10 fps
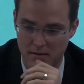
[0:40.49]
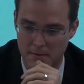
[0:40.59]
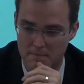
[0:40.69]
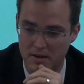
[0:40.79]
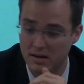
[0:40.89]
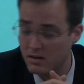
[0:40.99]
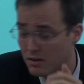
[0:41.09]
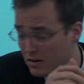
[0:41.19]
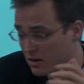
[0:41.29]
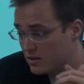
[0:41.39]
Um, and in
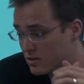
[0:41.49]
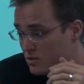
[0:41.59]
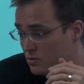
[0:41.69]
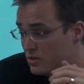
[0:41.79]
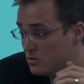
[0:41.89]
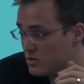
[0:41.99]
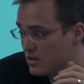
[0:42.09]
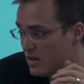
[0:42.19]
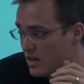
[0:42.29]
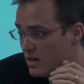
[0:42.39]
other countries, we do
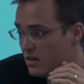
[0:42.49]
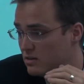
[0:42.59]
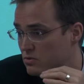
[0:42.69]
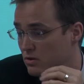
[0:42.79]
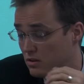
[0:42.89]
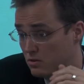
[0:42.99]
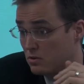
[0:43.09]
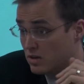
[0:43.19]
see sort of the